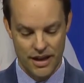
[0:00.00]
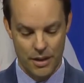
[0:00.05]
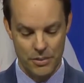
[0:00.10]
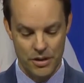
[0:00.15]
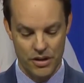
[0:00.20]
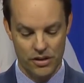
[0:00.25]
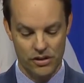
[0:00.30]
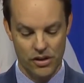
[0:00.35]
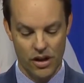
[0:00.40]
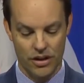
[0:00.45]

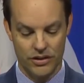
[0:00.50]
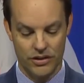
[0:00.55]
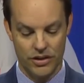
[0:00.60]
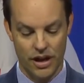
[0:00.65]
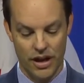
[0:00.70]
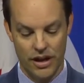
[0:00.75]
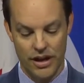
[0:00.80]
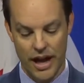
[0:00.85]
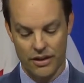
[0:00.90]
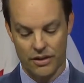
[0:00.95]
I'm here
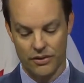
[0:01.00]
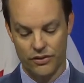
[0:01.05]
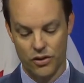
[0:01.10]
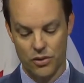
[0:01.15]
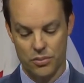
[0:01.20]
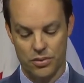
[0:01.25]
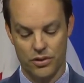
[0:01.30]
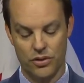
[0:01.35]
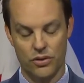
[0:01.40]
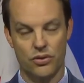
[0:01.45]
alongside
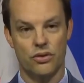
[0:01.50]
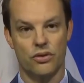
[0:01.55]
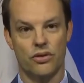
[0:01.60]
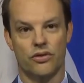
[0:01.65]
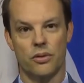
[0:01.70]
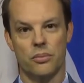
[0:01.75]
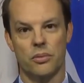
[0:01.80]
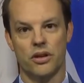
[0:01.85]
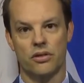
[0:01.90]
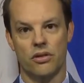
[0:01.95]
agri-food producers
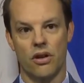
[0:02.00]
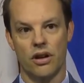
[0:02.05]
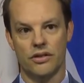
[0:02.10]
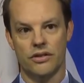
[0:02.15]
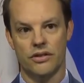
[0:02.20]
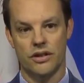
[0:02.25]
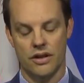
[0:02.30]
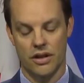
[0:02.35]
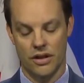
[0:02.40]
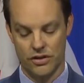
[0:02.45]
from
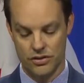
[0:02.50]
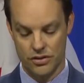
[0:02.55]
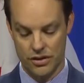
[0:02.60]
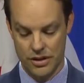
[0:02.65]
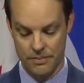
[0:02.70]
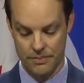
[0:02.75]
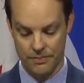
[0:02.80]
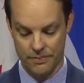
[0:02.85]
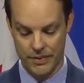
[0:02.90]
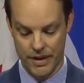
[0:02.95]
across the
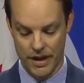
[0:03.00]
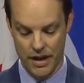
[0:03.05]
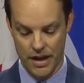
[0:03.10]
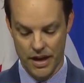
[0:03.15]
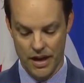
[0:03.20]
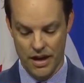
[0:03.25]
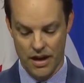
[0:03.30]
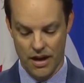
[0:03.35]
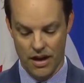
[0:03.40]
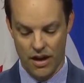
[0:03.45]
country,
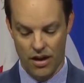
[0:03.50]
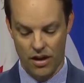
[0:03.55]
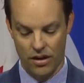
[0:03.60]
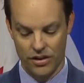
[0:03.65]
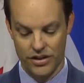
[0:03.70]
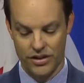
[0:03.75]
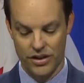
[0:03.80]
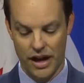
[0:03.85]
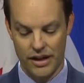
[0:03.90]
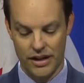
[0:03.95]

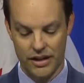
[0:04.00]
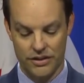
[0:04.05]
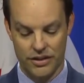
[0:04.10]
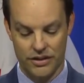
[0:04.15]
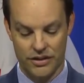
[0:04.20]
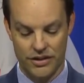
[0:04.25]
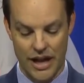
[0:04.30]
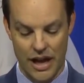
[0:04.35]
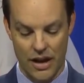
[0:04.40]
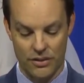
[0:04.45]
all united
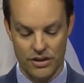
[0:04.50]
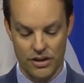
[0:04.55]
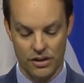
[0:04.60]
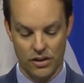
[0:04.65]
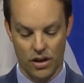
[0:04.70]
to sound the